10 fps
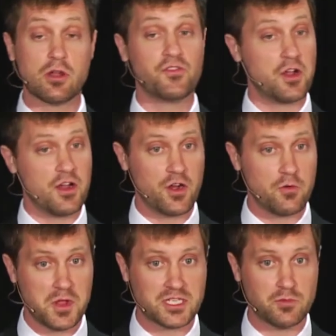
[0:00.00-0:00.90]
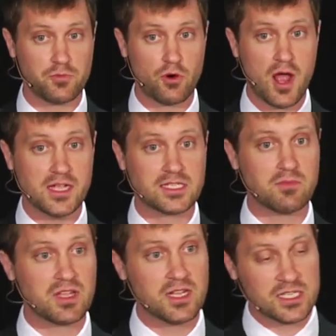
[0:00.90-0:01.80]
at a very, very reasonable price,
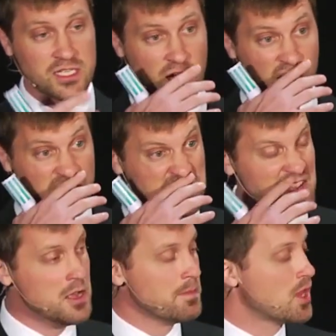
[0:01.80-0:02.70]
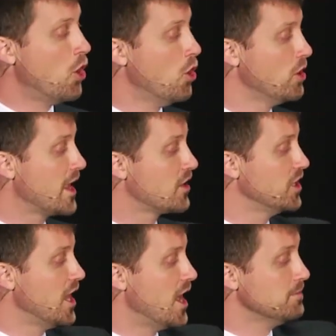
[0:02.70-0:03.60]
something that doesn't cost a whole heck of a
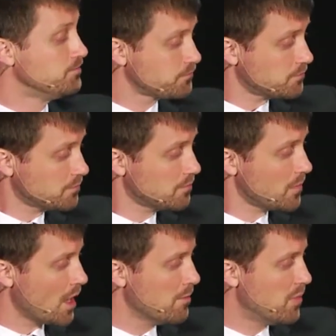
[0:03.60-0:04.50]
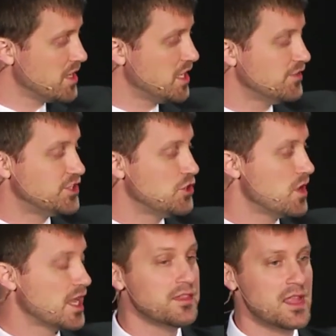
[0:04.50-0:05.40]
lot, but gives you,
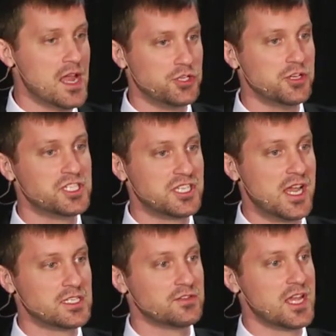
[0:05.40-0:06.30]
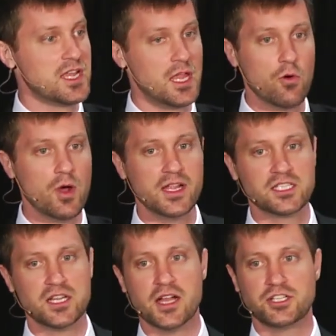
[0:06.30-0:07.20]
again, that good sense of saying, you know what,
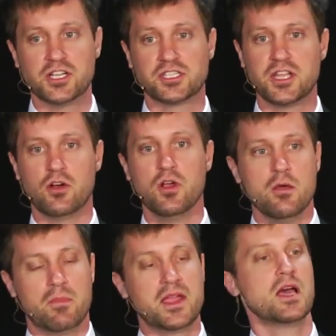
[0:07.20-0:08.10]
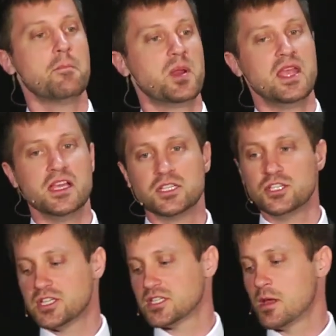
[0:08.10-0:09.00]
it's not just, my company isn't
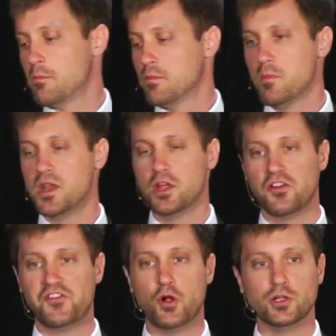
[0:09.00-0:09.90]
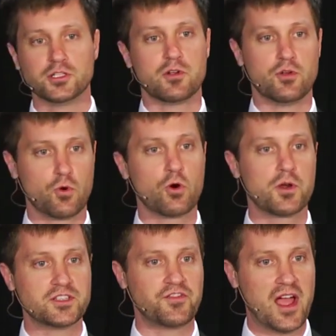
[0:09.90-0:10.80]
just some manila folder in
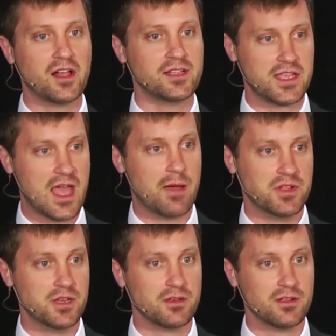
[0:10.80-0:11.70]
Rory's filing cabinet.